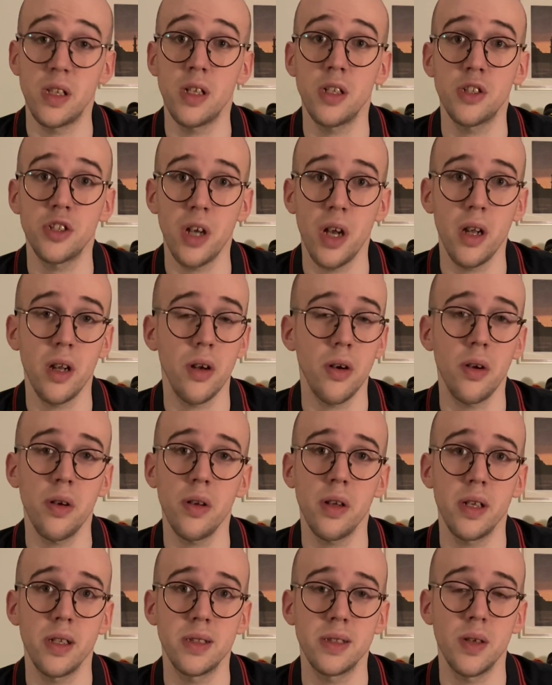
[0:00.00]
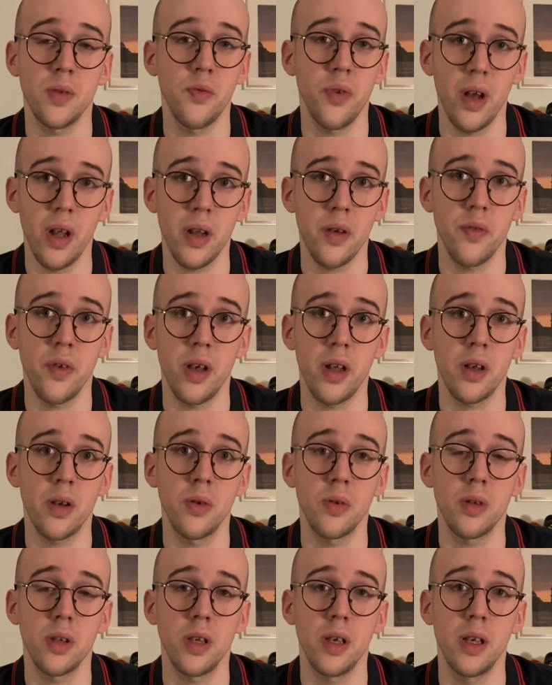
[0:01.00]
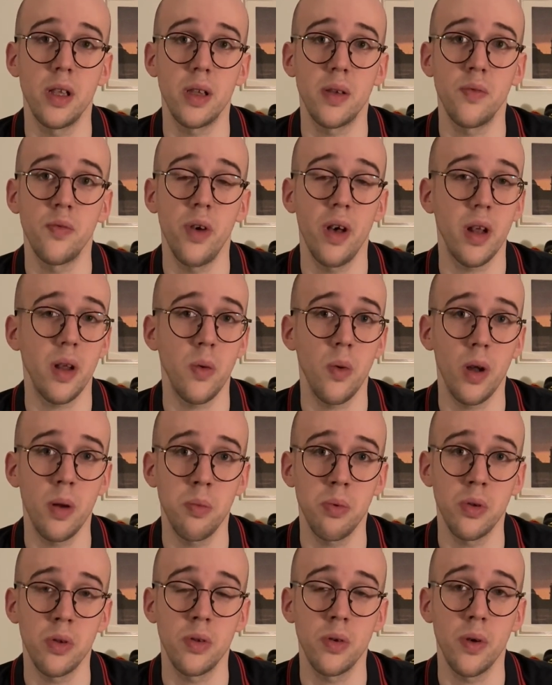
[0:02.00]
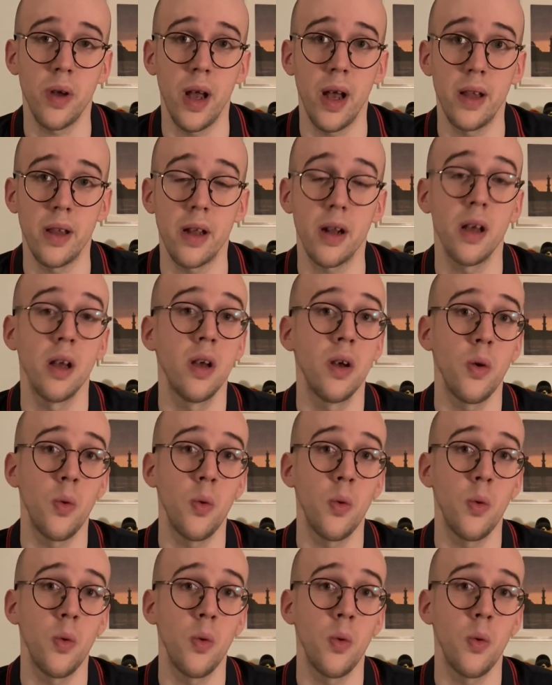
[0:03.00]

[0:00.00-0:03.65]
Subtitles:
in general, it's a very good kit, very well put together.